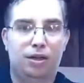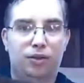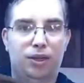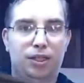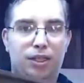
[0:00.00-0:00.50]

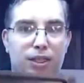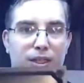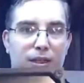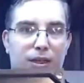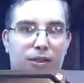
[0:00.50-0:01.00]
You can
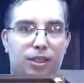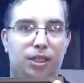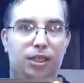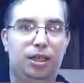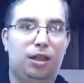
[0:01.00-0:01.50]
see
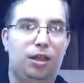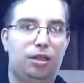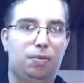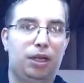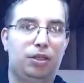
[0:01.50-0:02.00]
underneath, it's
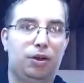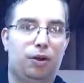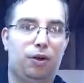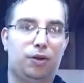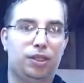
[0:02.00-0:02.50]
painted on
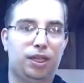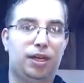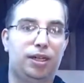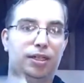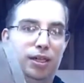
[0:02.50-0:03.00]
all
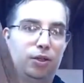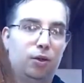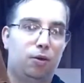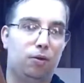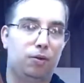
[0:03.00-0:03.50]
sides. There's
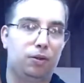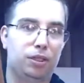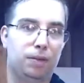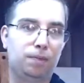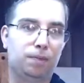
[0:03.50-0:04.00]
holes
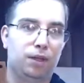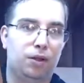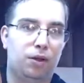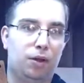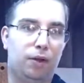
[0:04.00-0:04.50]

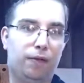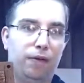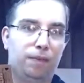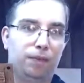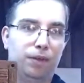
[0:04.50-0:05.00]
all
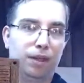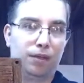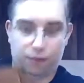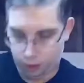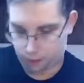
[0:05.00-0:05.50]
over
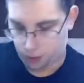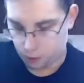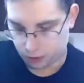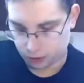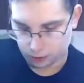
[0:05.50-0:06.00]
for the
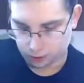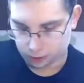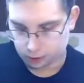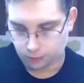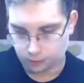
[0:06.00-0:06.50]
posts.
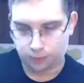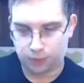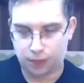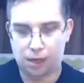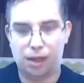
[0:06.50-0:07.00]

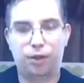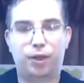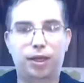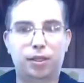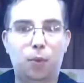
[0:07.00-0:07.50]
And you
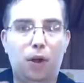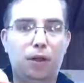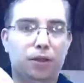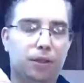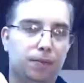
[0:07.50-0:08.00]
get some
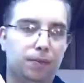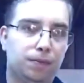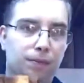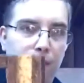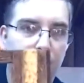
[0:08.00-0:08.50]
walls.
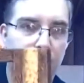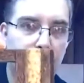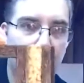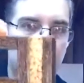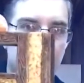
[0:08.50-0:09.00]
So
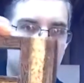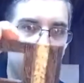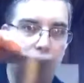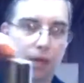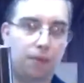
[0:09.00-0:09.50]
here's
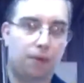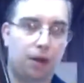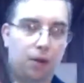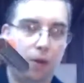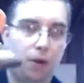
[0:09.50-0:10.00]

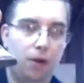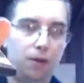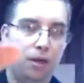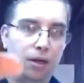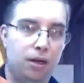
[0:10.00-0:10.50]
a
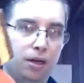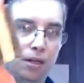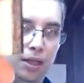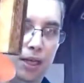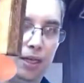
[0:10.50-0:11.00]
wall.
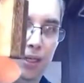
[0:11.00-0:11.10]
The